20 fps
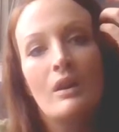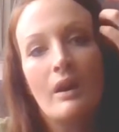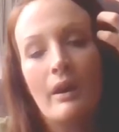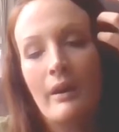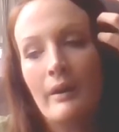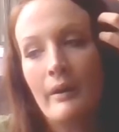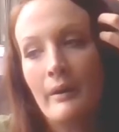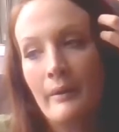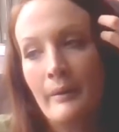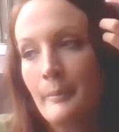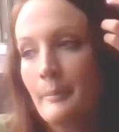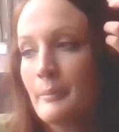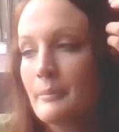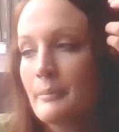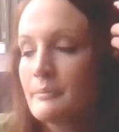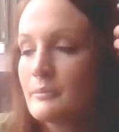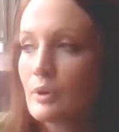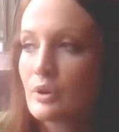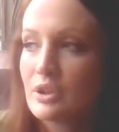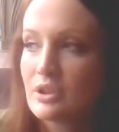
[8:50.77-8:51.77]

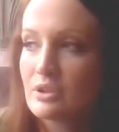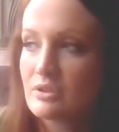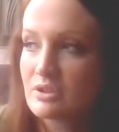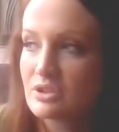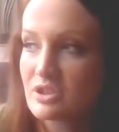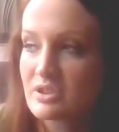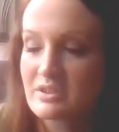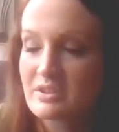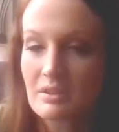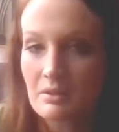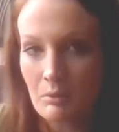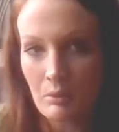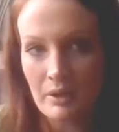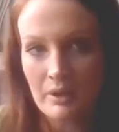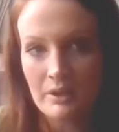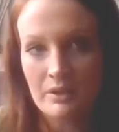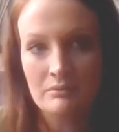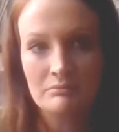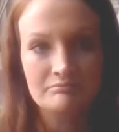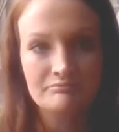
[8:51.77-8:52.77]
Or you can just get
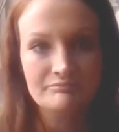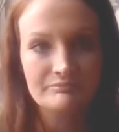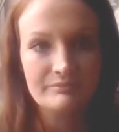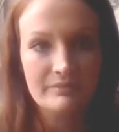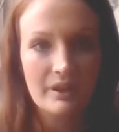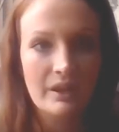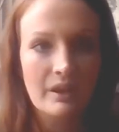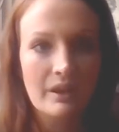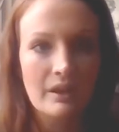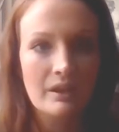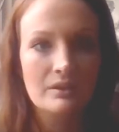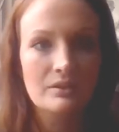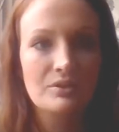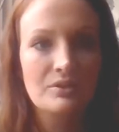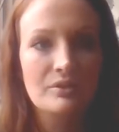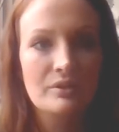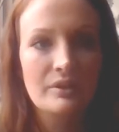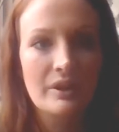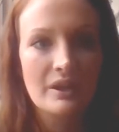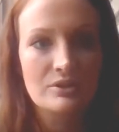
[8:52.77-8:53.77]
one at
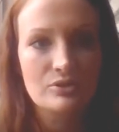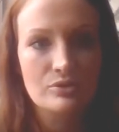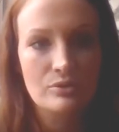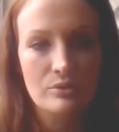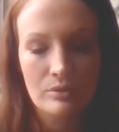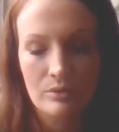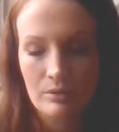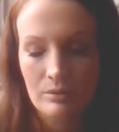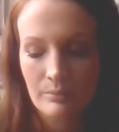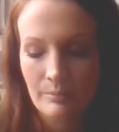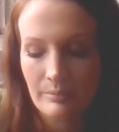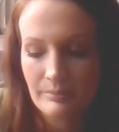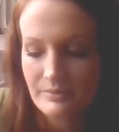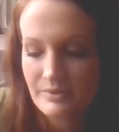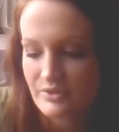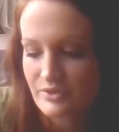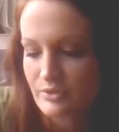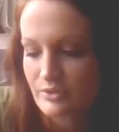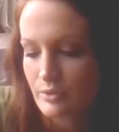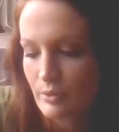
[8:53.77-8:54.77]
your natural
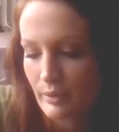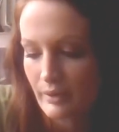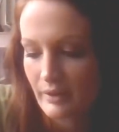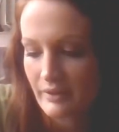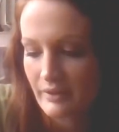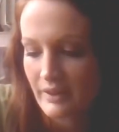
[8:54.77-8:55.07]
store.